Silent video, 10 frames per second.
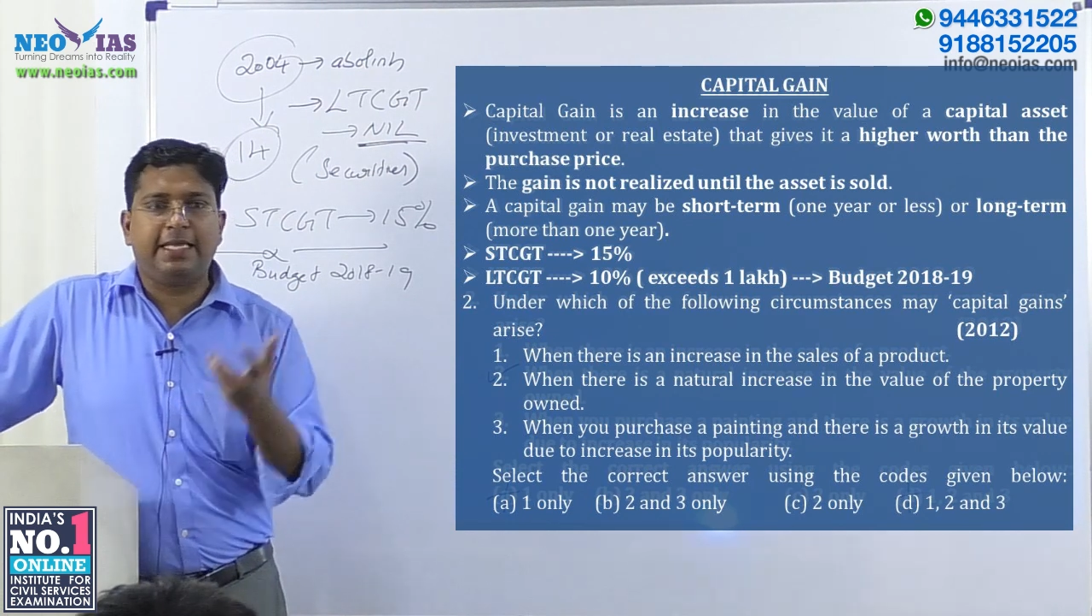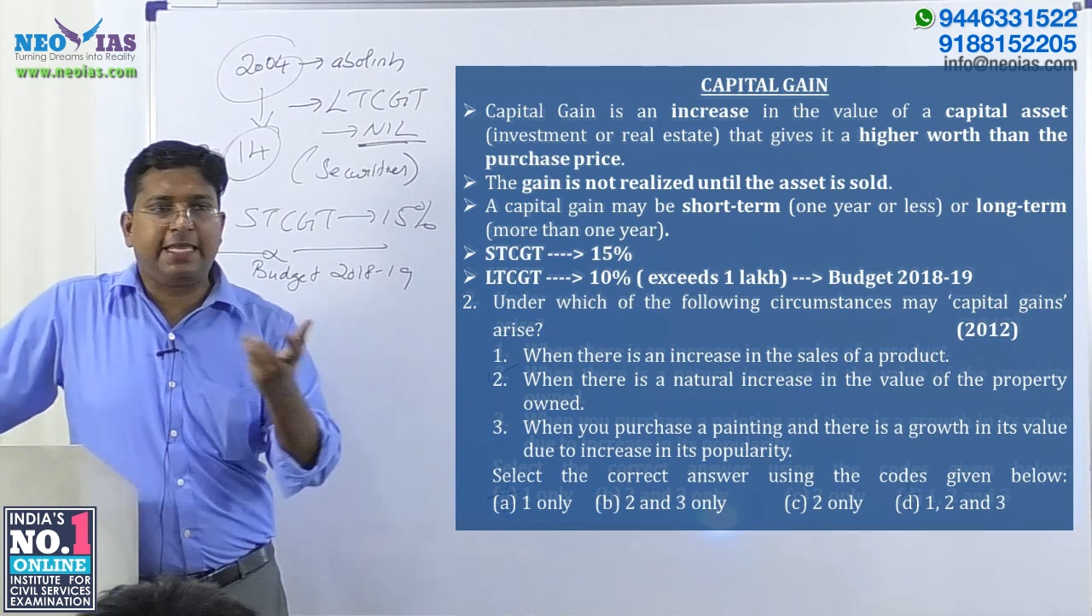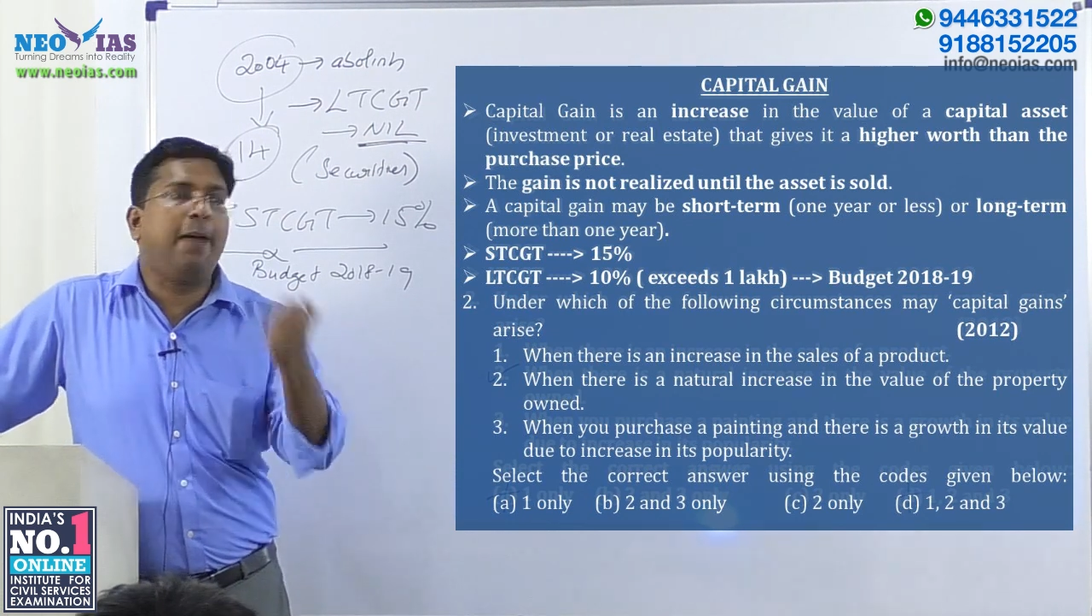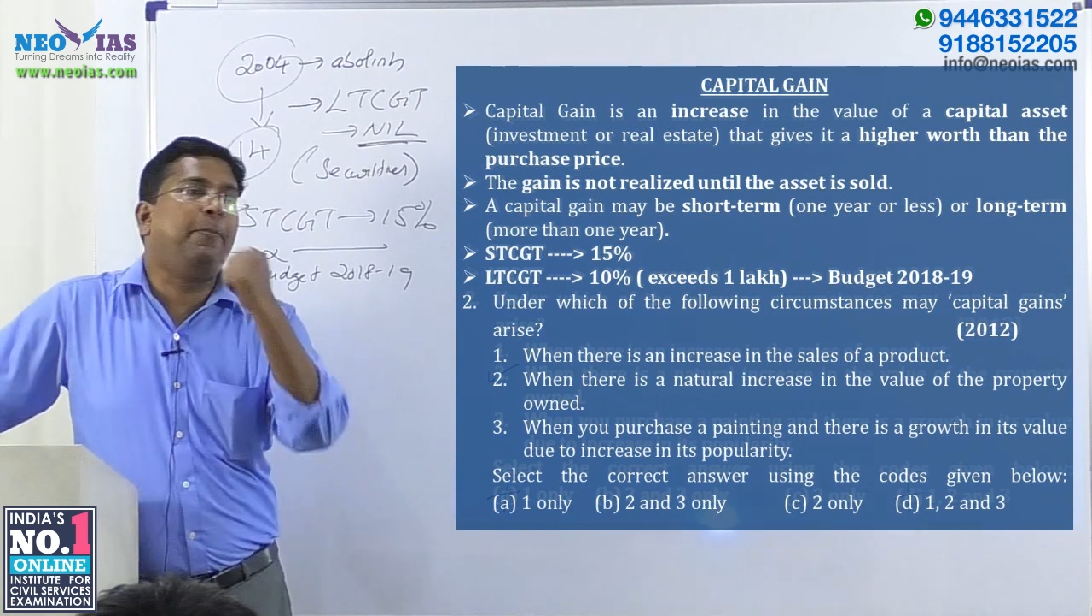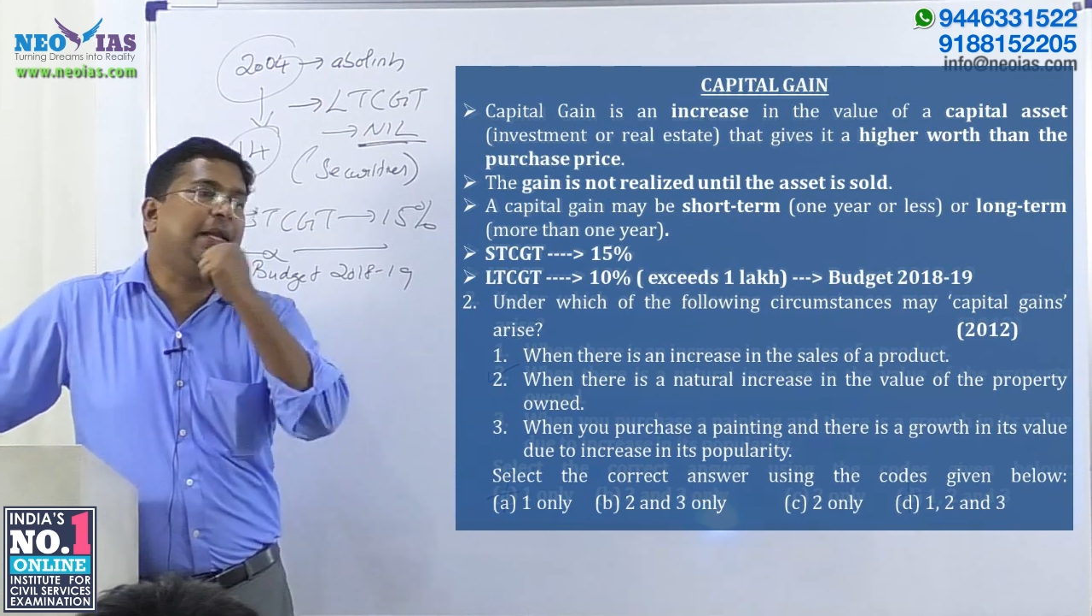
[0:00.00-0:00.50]
a
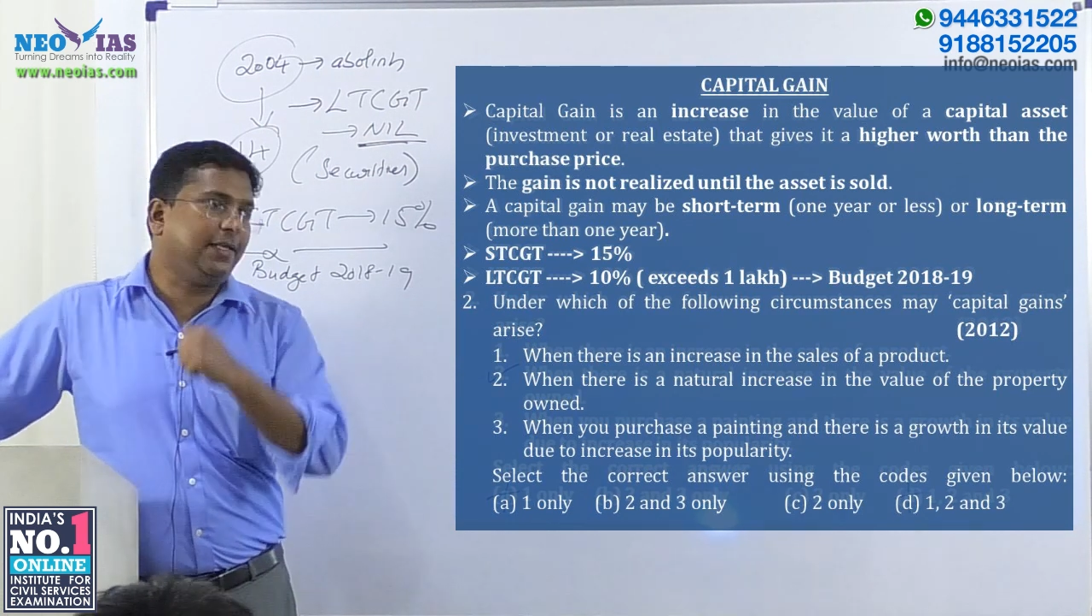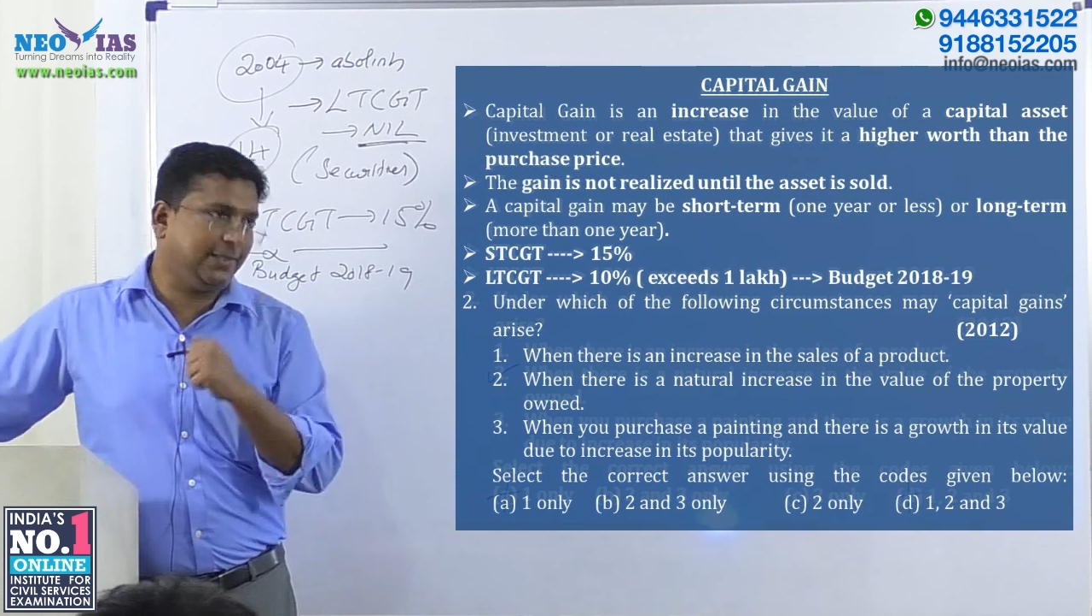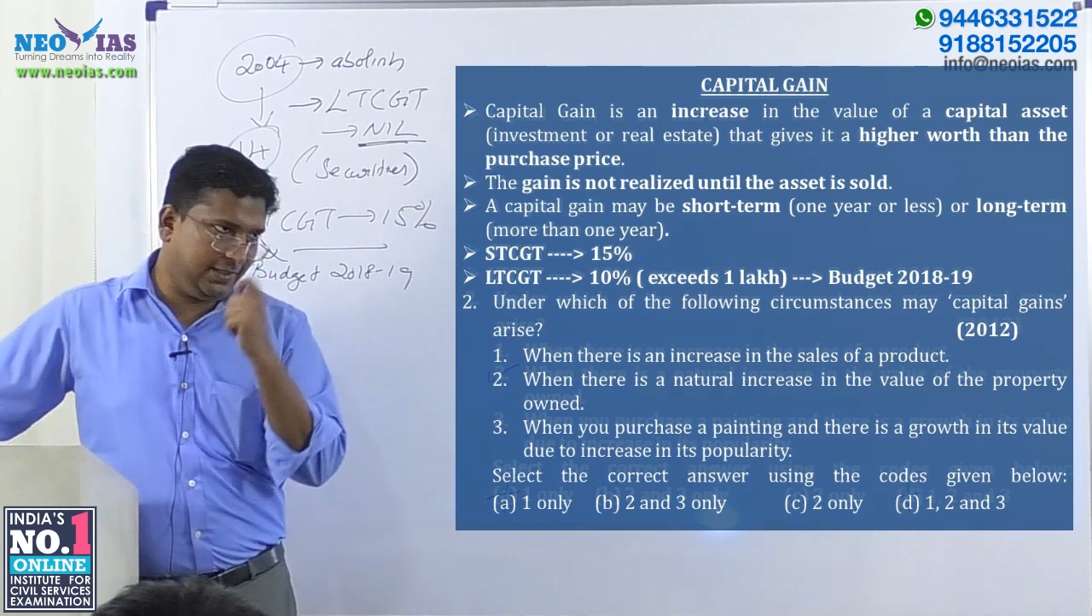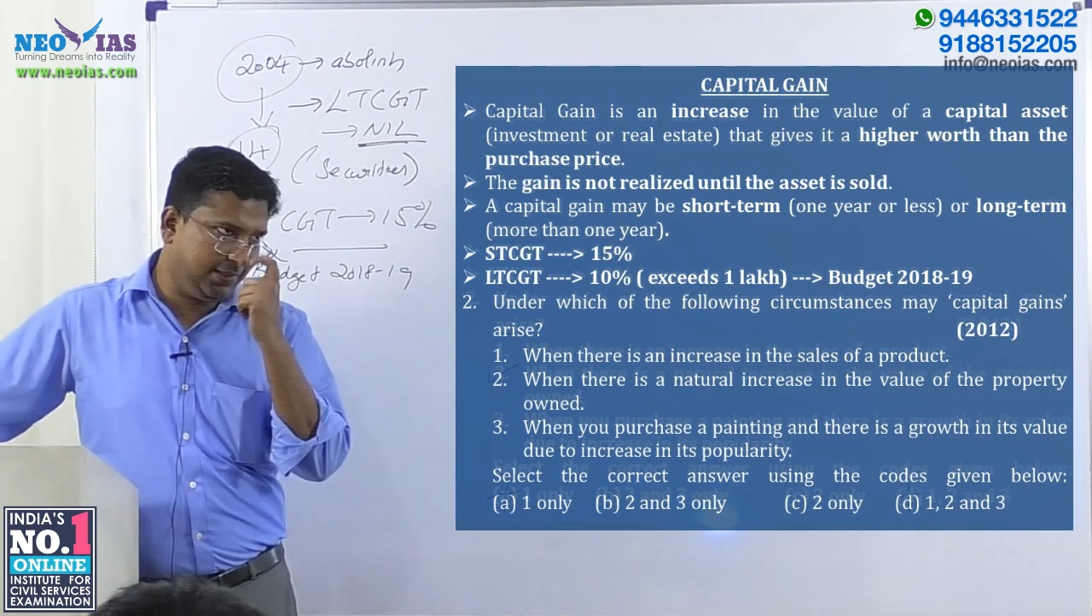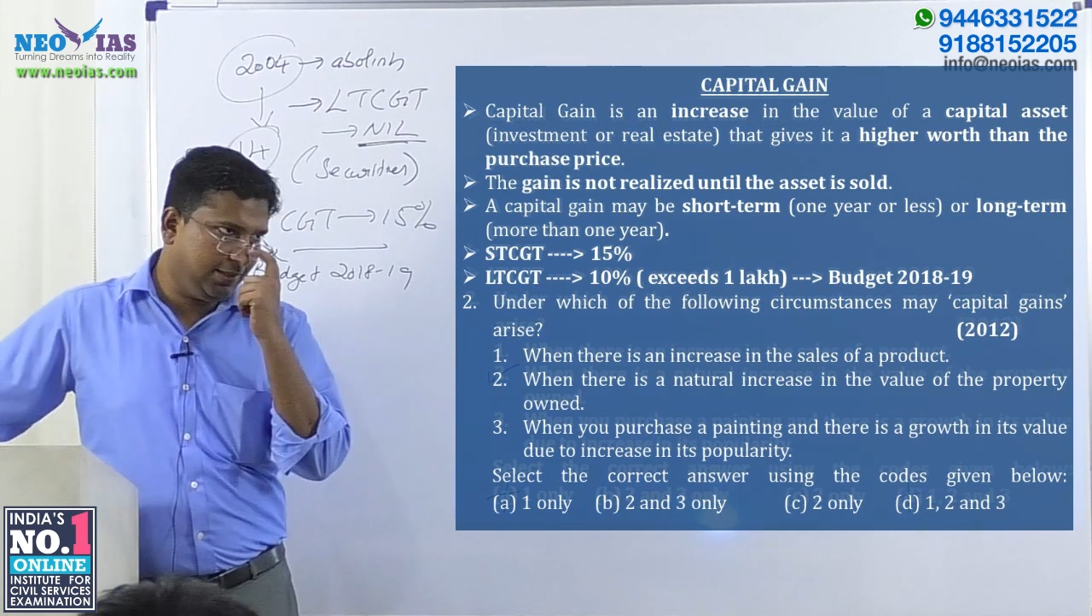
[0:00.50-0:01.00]
capital
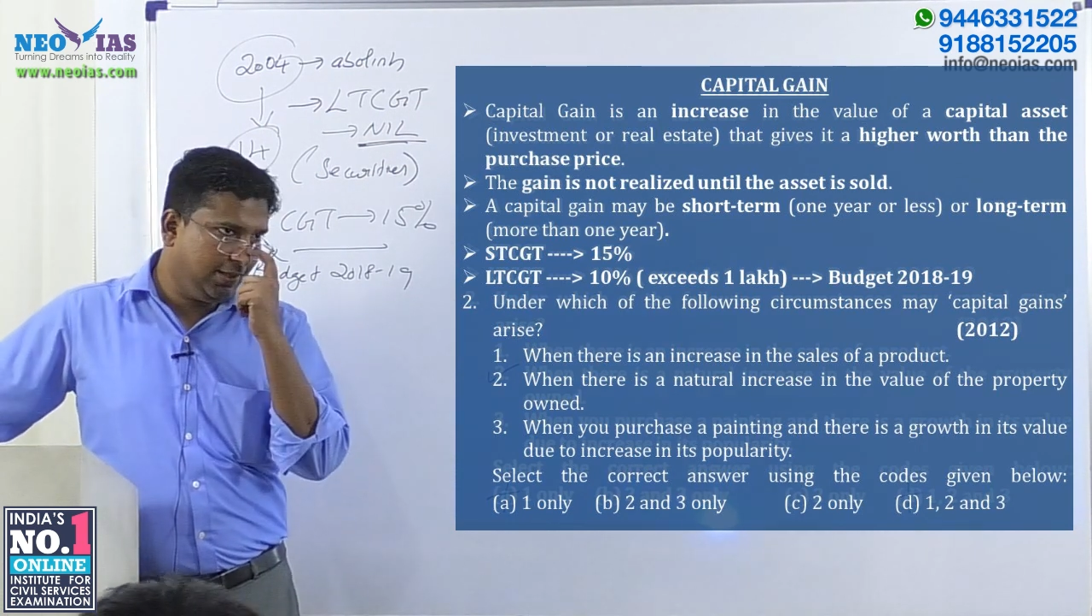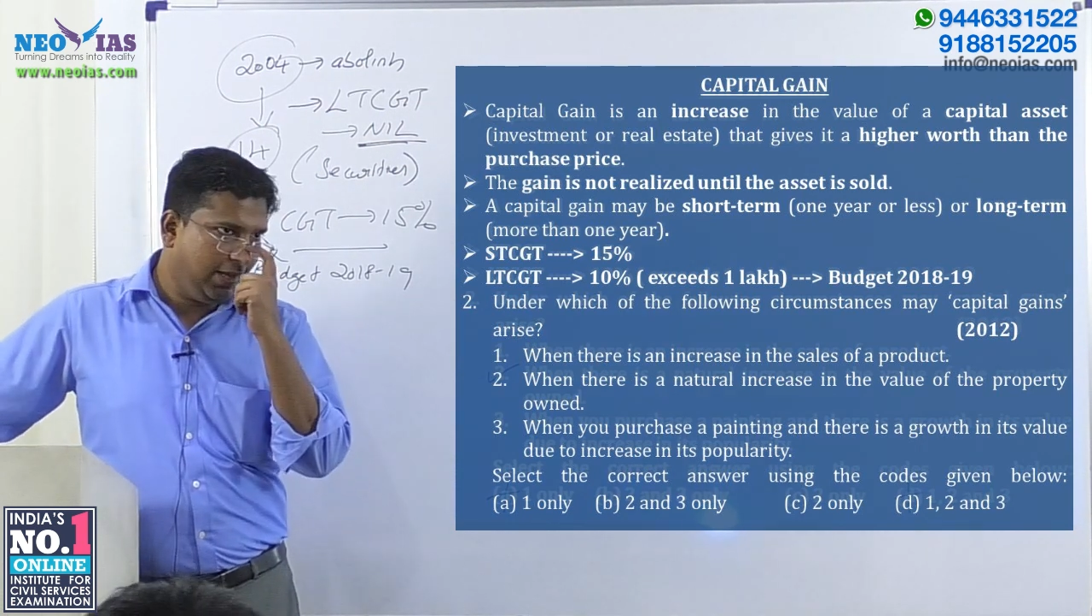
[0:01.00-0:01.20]
asset